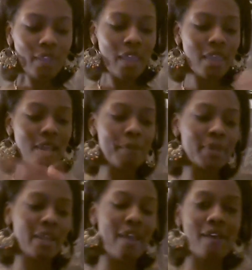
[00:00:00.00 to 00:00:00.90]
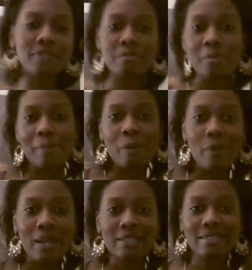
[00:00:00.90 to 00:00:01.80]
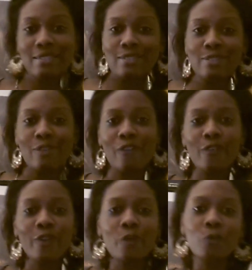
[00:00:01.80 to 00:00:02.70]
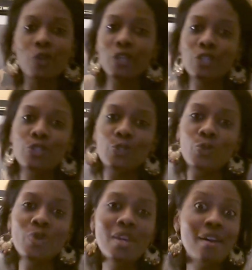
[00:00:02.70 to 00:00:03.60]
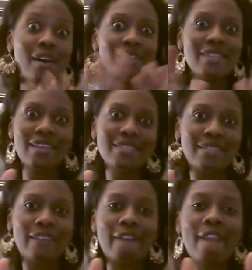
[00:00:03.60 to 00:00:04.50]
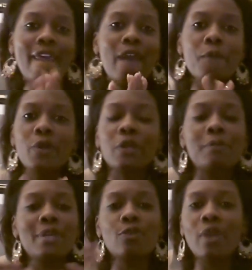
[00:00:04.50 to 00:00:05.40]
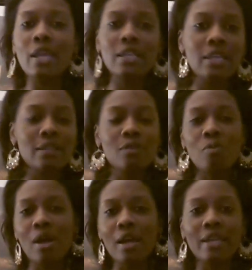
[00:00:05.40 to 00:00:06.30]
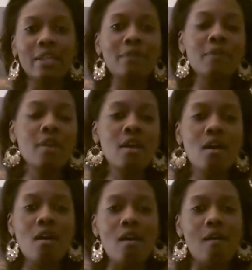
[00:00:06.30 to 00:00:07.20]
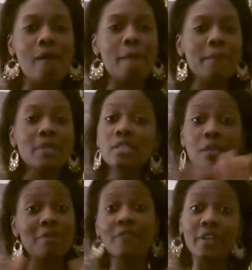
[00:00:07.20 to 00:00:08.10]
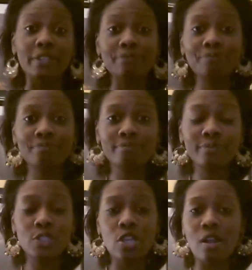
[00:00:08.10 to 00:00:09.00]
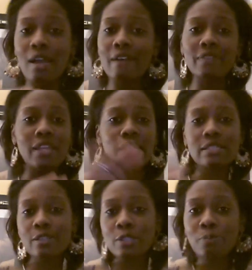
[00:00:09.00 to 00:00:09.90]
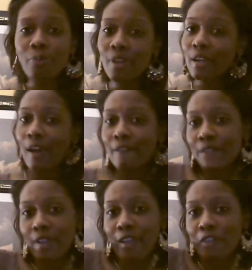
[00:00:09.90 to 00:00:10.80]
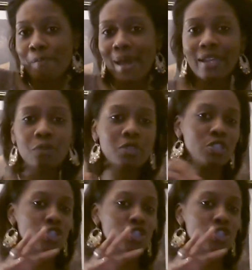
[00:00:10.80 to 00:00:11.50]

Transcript: And I'm going to have some of my wine sisters over. And we're going to do a tasting. And we're going to be grading the wine. And it's going to be fun. You know, I'll have a nice little spread out there. Everybody with the